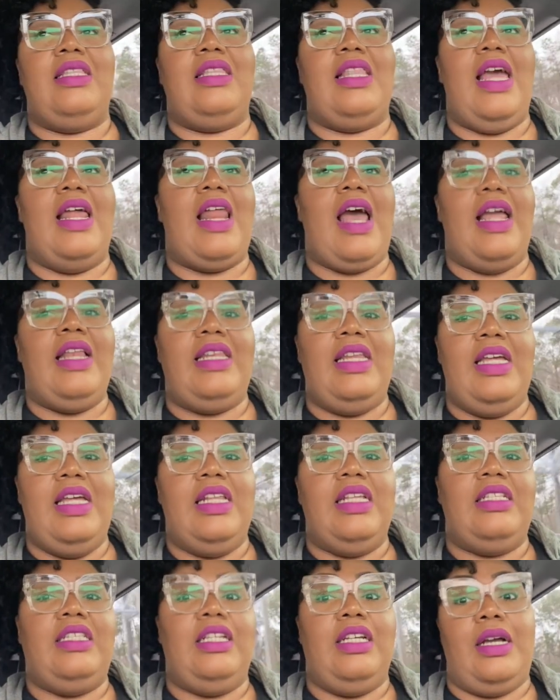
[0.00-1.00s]
that I
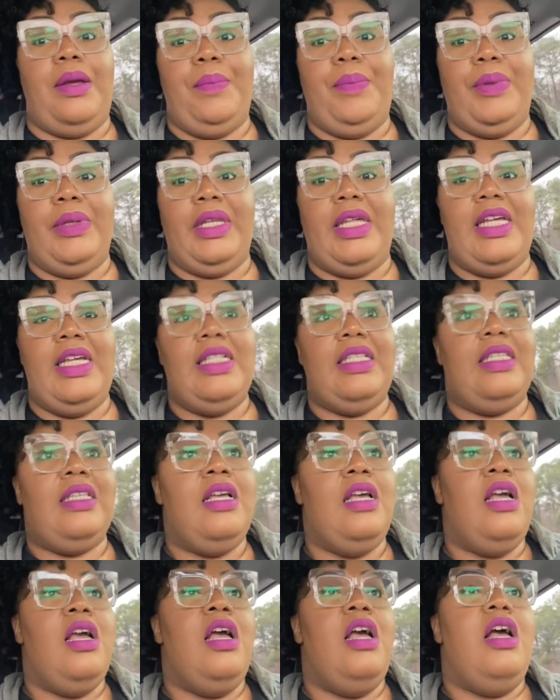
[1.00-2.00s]
needed to complete.
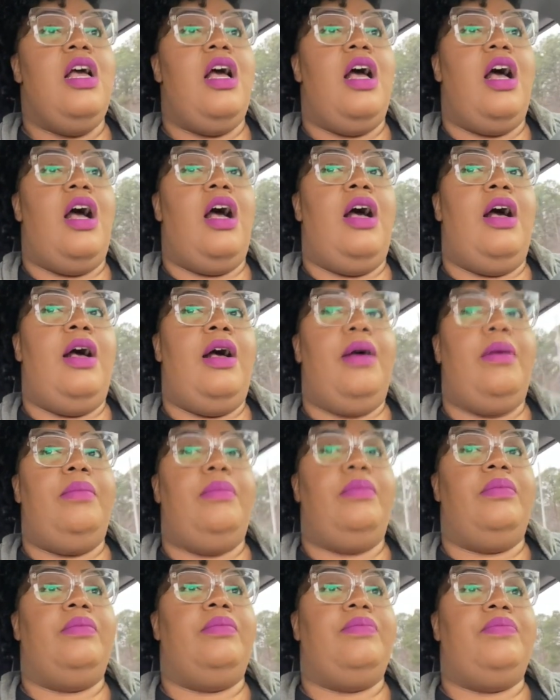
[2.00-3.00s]

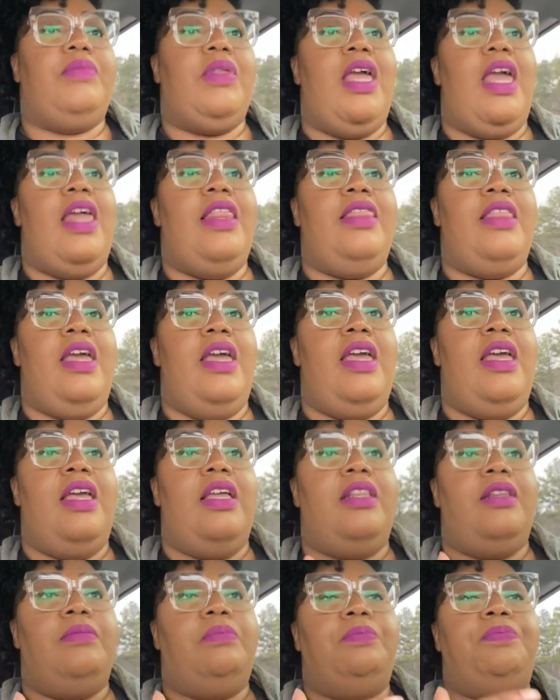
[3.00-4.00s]
And then